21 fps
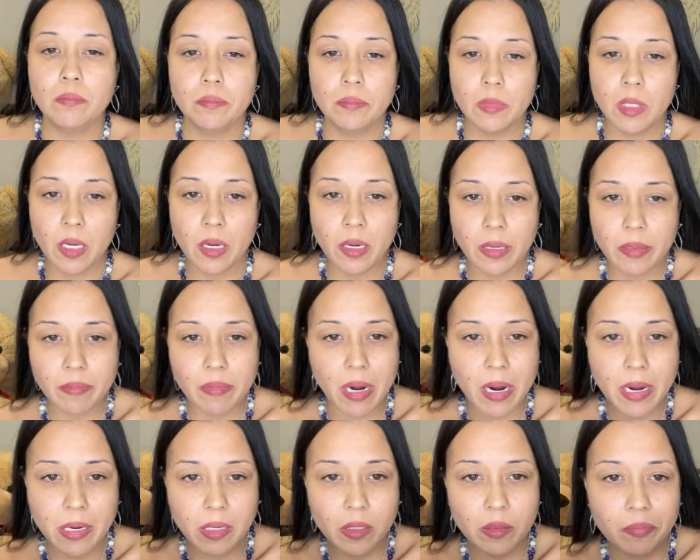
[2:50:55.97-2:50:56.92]
I
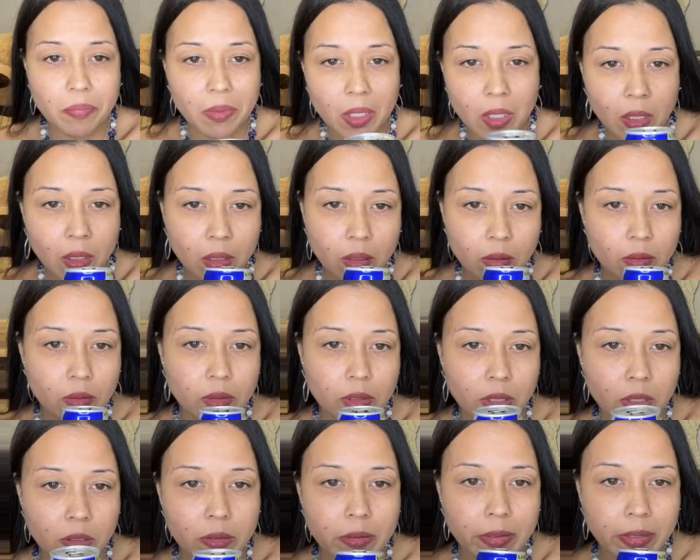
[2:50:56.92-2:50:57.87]
end up eating on
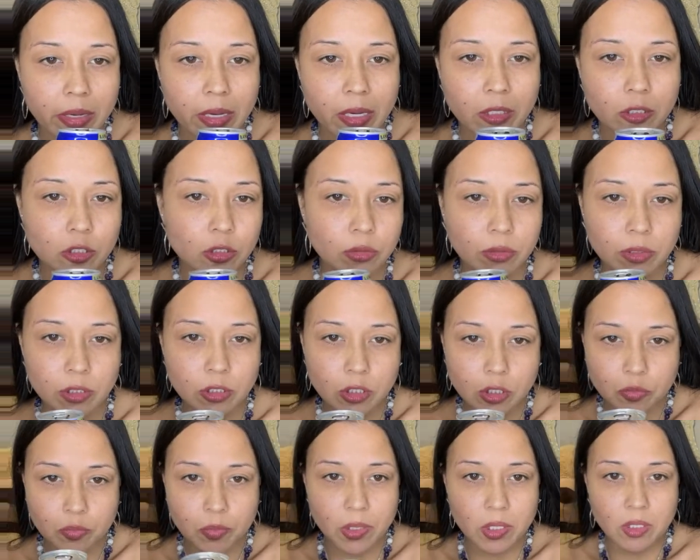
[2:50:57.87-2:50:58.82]
here occasionally
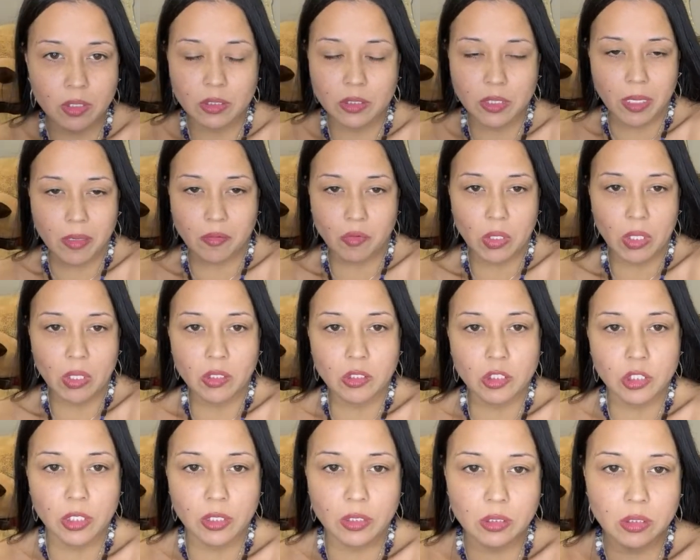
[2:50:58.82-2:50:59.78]
just because I don't get a
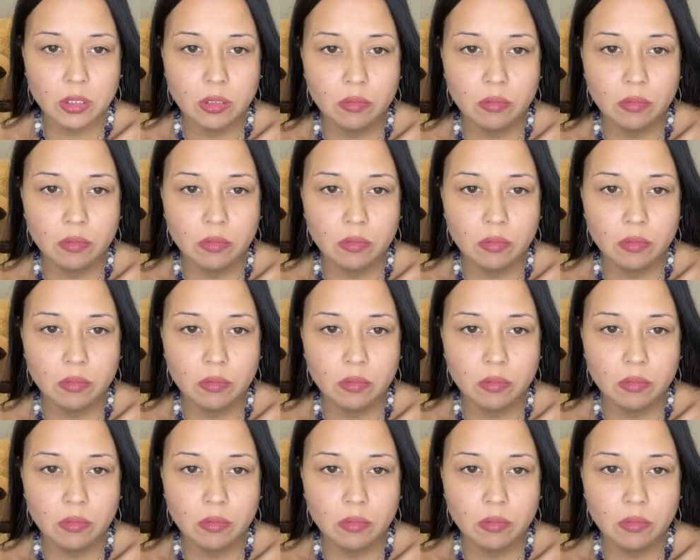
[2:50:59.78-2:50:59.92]
chance